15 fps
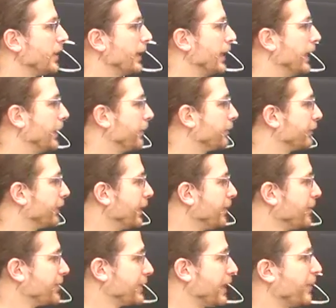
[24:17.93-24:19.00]
Uh, there's a
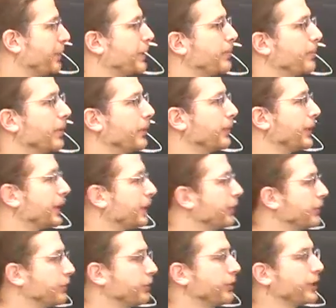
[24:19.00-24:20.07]
limit to how many, we can
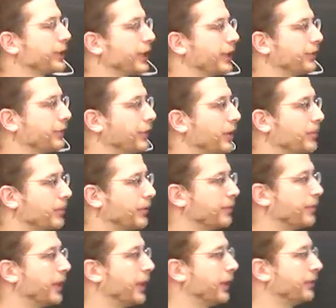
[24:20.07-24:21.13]
only store a constant number of
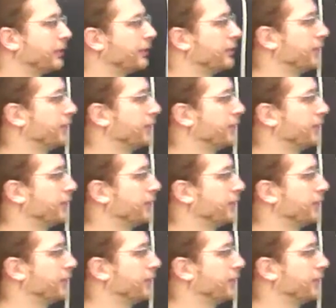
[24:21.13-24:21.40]
mods